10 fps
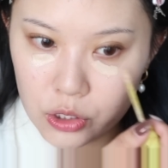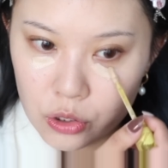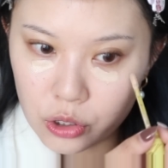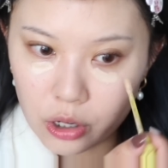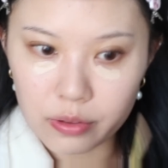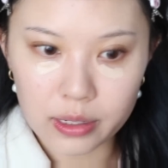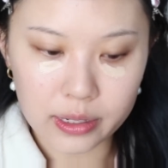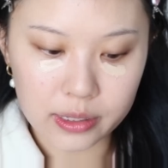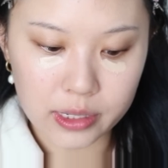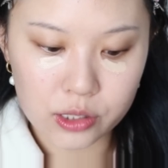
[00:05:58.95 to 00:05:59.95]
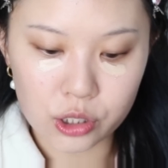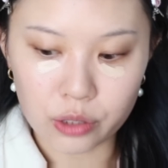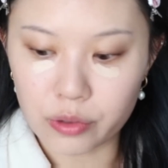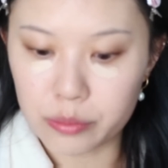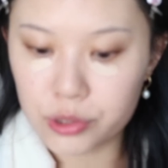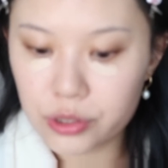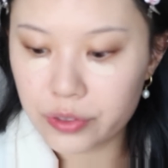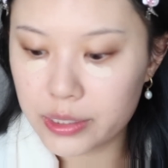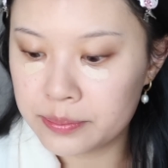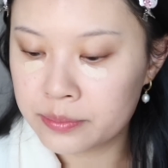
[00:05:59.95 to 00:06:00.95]
you don't really need to
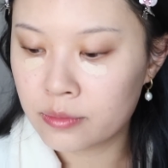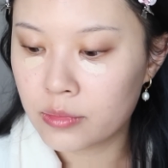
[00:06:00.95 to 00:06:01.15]
remove it.